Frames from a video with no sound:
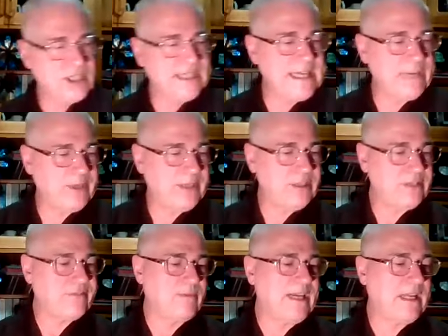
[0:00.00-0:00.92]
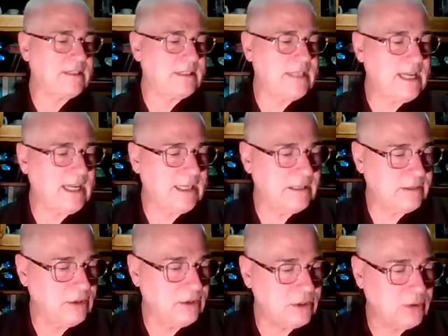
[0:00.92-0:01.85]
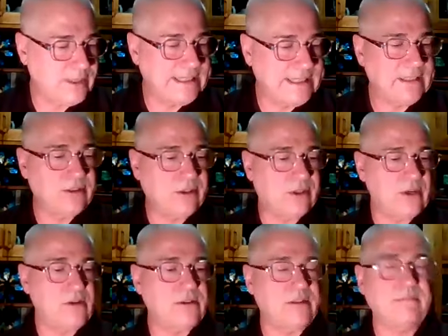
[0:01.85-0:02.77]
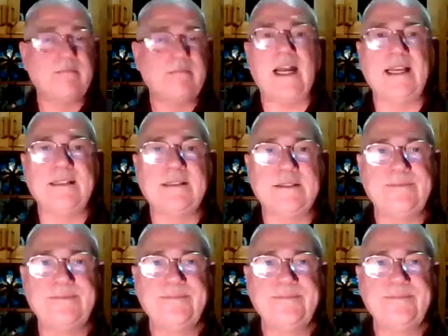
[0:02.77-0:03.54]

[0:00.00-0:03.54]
seek happiness from outside. Look within your own mind.